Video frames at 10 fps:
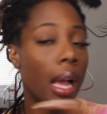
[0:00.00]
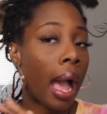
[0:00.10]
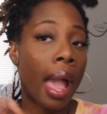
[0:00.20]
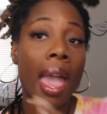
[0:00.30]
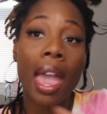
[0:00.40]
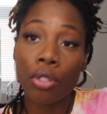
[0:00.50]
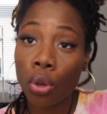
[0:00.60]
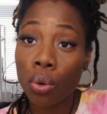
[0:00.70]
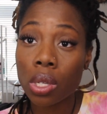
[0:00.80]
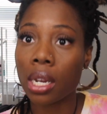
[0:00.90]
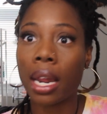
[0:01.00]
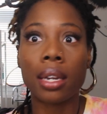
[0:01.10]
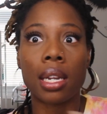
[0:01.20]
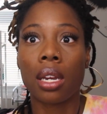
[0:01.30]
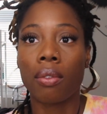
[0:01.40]
I had those and
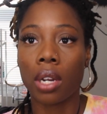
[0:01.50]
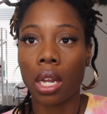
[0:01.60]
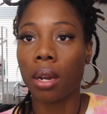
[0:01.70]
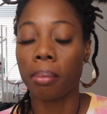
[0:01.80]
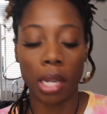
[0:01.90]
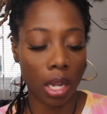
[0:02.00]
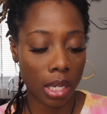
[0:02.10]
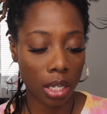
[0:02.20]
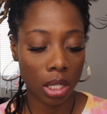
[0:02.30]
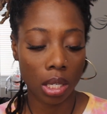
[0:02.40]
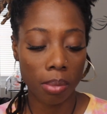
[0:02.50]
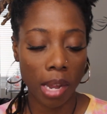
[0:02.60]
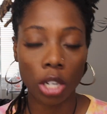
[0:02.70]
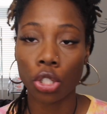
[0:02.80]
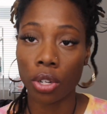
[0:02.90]
I didn't even need them because I just
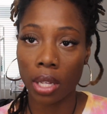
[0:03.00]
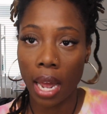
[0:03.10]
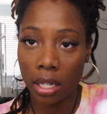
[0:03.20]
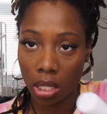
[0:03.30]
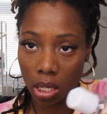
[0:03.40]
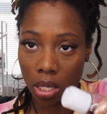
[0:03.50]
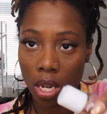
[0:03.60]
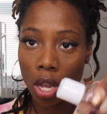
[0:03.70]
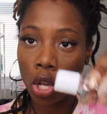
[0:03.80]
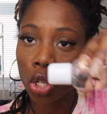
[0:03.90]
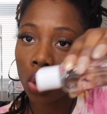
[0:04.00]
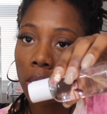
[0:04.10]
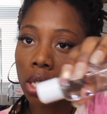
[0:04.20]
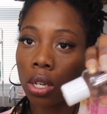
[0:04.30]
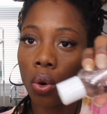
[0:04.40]
made sure that I just
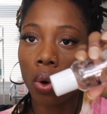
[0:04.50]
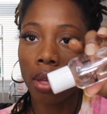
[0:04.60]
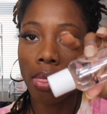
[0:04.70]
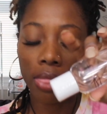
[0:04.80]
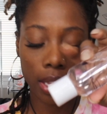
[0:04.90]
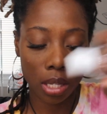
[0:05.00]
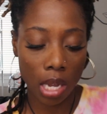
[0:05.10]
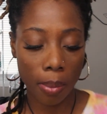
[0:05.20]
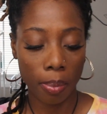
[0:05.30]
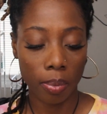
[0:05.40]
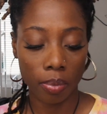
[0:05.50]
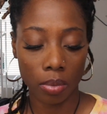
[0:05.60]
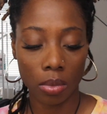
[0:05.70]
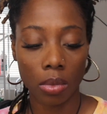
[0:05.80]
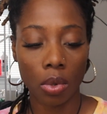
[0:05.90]
squeezed it on the tip
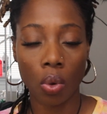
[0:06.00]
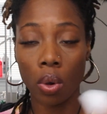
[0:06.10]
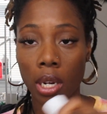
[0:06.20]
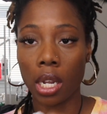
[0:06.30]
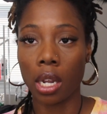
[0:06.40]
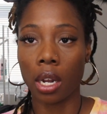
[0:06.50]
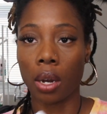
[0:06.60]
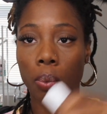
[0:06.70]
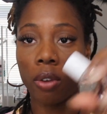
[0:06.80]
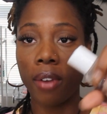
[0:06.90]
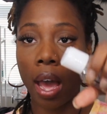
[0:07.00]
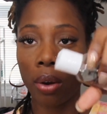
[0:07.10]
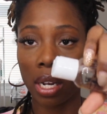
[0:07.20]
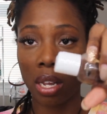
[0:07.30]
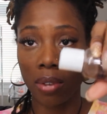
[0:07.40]
on here
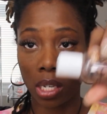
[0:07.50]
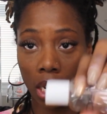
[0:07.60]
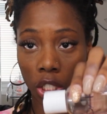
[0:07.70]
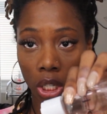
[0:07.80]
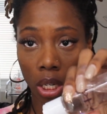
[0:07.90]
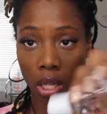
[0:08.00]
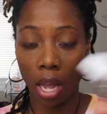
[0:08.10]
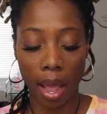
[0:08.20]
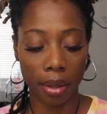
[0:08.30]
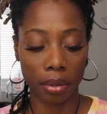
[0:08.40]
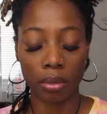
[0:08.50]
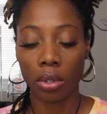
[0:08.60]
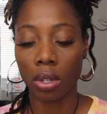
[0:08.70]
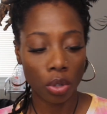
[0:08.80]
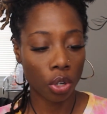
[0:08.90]
without it even touching the cotton.
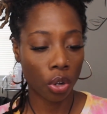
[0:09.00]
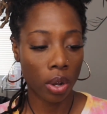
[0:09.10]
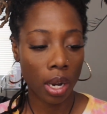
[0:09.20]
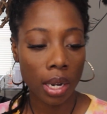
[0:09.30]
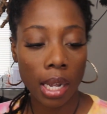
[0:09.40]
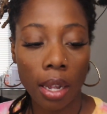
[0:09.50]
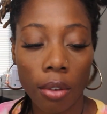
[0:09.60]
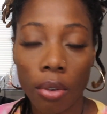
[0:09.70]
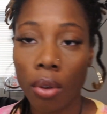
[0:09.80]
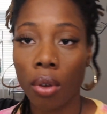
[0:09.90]
You're going to need